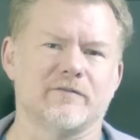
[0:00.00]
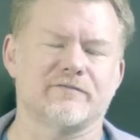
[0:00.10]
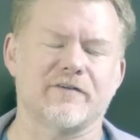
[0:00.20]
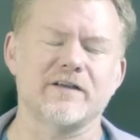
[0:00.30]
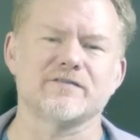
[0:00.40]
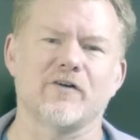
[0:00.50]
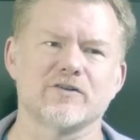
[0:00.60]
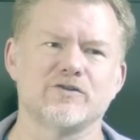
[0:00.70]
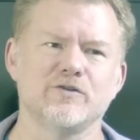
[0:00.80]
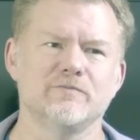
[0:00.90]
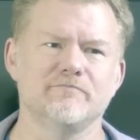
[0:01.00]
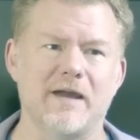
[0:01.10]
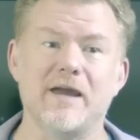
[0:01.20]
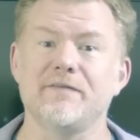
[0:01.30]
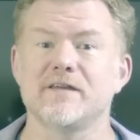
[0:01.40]
are friends of ours, who
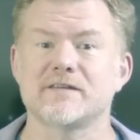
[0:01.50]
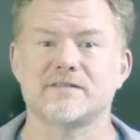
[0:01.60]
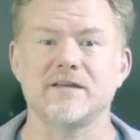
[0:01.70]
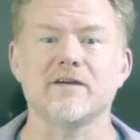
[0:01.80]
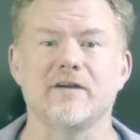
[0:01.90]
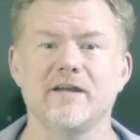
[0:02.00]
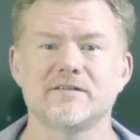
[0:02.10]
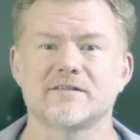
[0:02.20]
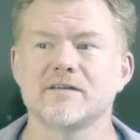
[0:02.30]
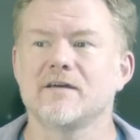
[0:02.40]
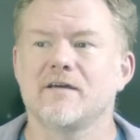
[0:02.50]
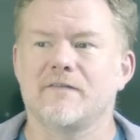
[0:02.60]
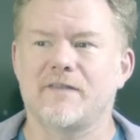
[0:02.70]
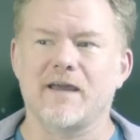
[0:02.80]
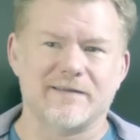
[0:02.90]
made this series,
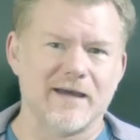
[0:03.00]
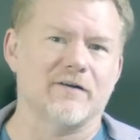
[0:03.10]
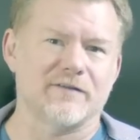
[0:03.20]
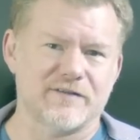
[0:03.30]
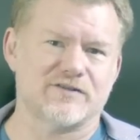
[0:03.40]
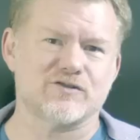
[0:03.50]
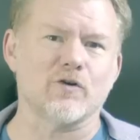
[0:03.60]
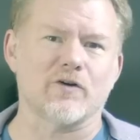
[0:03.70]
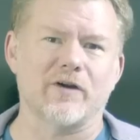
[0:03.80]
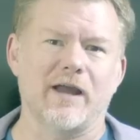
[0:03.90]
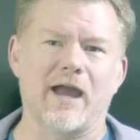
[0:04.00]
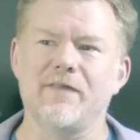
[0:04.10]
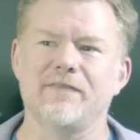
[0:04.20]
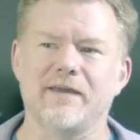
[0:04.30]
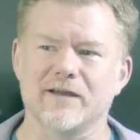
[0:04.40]
they tell the story,
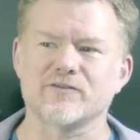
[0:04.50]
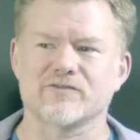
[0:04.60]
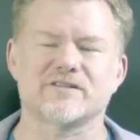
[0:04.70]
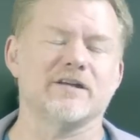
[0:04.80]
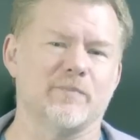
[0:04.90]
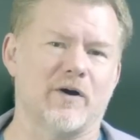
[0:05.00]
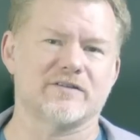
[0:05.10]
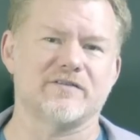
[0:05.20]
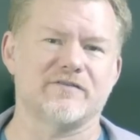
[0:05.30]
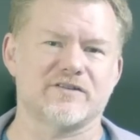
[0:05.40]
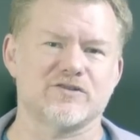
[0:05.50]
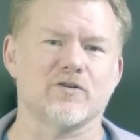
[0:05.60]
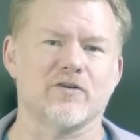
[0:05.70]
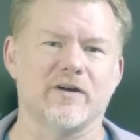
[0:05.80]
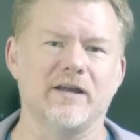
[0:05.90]
and the interesting parts of the
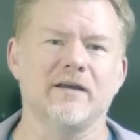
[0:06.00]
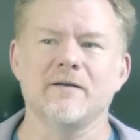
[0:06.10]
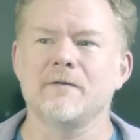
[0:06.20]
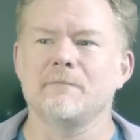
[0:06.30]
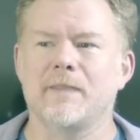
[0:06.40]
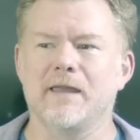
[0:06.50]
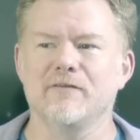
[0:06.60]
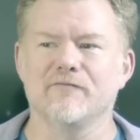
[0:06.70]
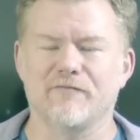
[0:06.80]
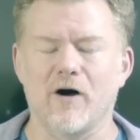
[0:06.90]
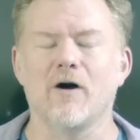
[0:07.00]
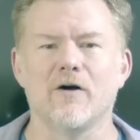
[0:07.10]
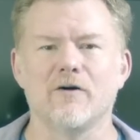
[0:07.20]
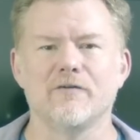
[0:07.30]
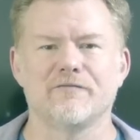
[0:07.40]
story
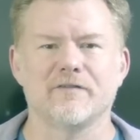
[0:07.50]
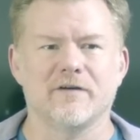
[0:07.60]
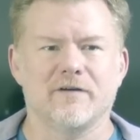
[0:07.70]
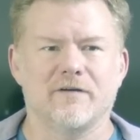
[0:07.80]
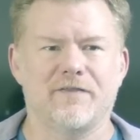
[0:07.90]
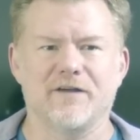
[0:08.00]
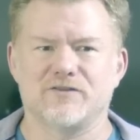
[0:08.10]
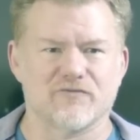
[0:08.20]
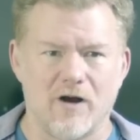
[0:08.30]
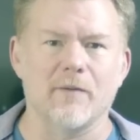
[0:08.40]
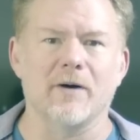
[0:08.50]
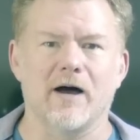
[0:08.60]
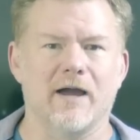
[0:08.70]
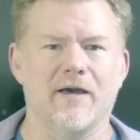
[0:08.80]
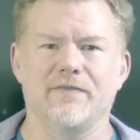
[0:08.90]
involve the
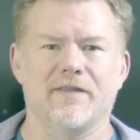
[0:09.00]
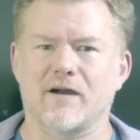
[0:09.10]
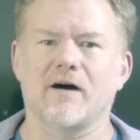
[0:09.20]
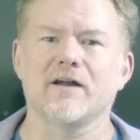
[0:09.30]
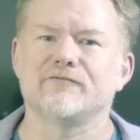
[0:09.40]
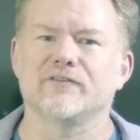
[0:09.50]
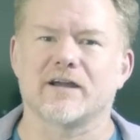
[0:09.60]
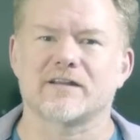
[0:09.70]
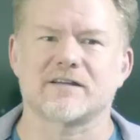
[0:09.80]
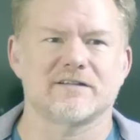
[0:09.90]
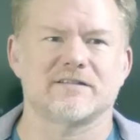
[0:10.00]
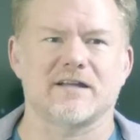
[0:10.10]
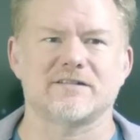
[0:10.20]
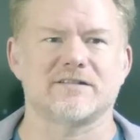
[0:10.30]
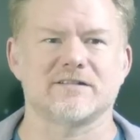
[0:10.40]
drama and the conflict, because
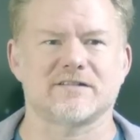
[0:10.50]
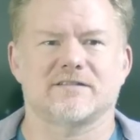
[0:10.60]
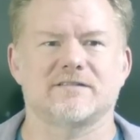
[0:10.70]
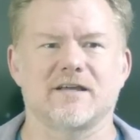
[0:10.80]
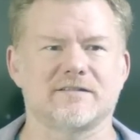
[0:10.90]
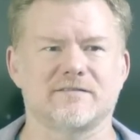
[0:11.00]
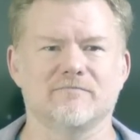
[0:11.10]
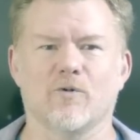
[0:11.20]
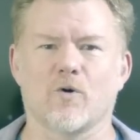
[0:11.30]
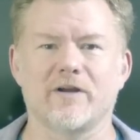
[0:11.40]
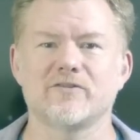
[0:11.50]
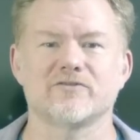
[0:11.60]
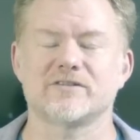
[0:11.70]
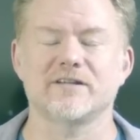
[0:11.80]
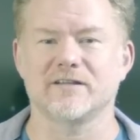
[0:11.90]
that's just, that's more
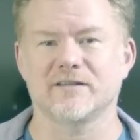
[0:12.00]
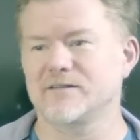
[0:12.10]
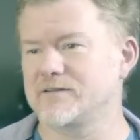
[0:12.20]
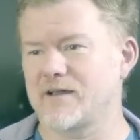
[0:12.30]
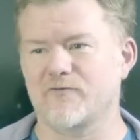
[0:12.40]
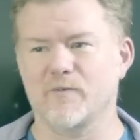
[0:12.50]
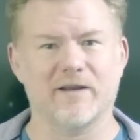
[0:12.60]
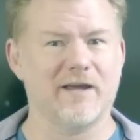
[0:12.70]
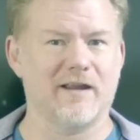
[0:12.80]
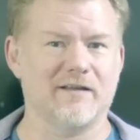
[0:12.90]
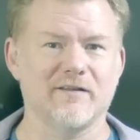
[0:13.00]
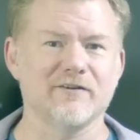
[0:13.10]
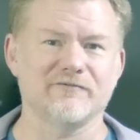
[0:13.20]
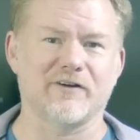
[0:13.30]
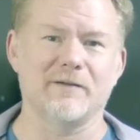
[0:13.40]
interesting than everybody getting
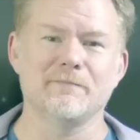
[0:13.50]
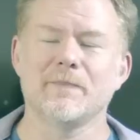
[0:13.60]
along fine.